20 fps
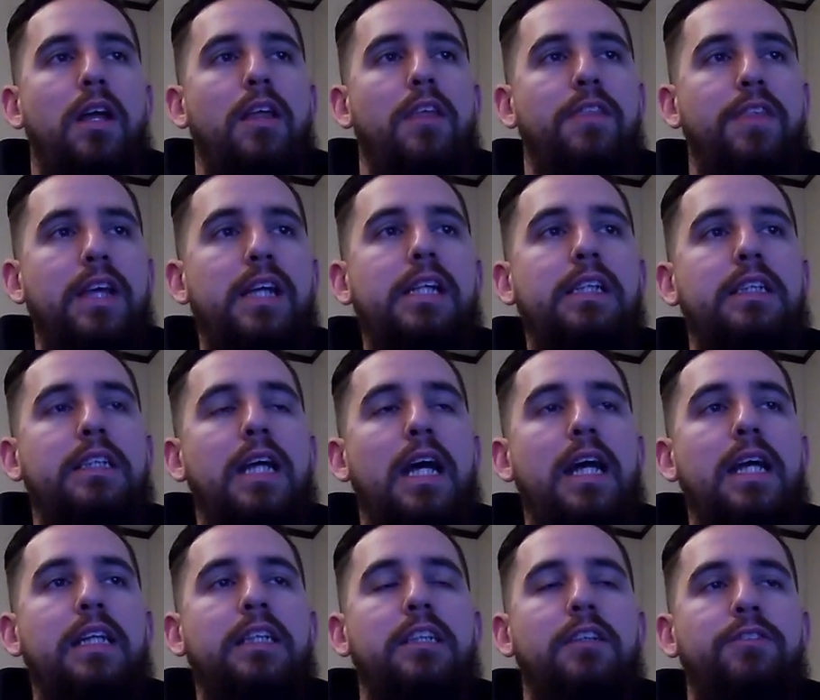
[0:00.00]
These
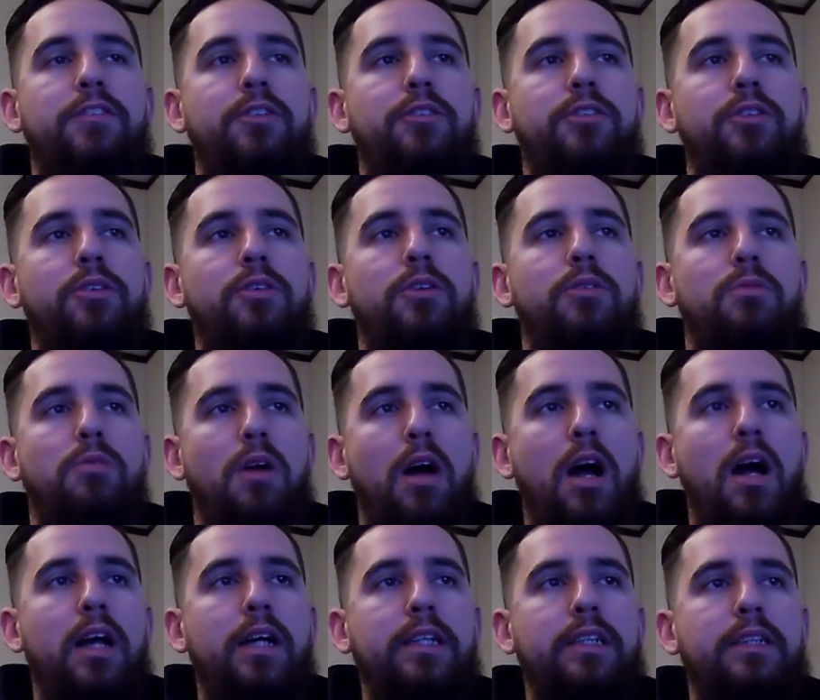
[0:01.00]
days, if you do it
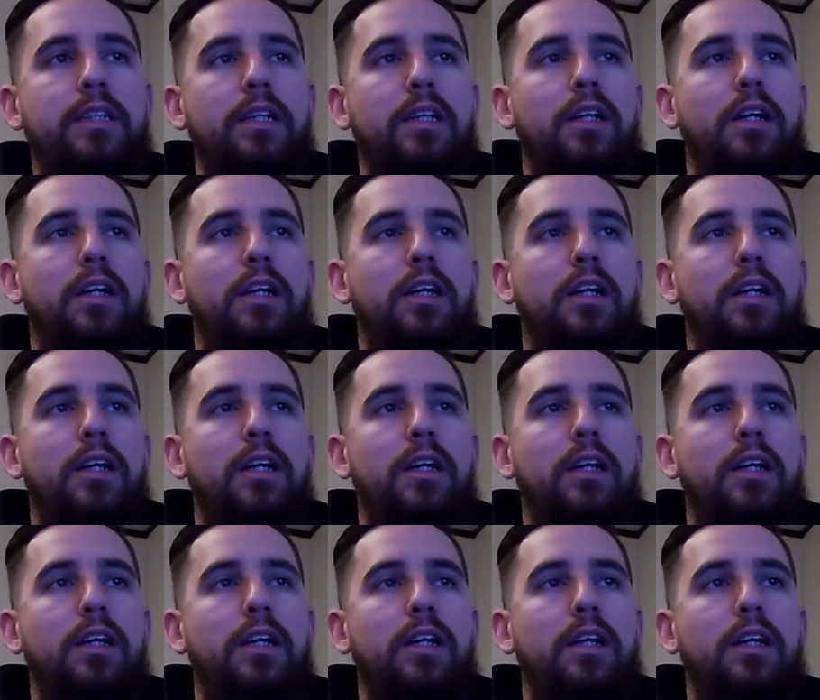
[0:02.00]
right,